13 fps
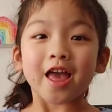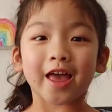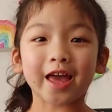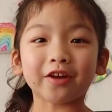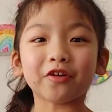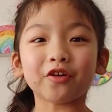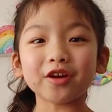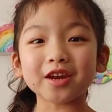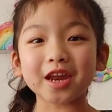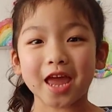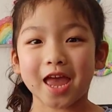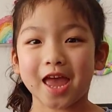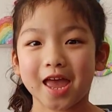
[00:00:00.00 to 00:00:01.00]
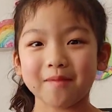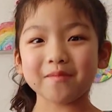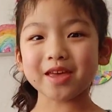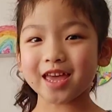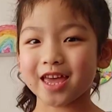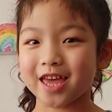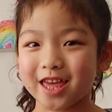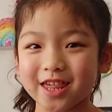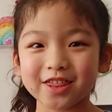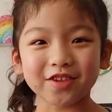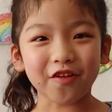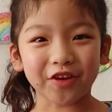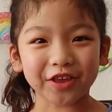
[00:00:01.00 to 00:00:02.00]
and her name is
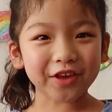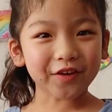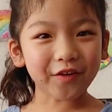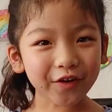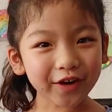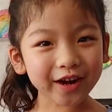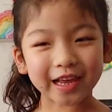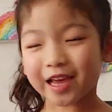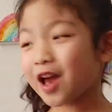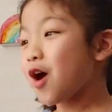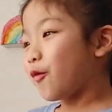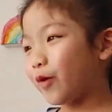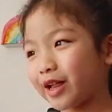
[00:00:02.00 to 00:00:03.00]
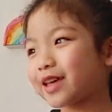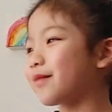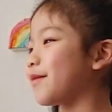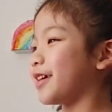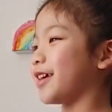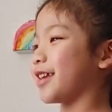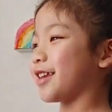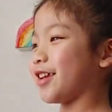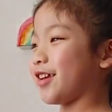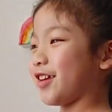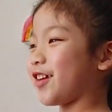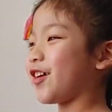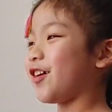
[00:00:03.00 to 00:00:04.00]
Unicorny. Welcome in,
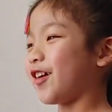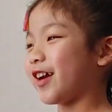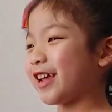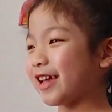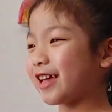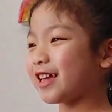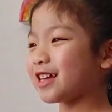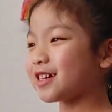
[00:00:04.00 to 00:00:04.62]
Unicorny.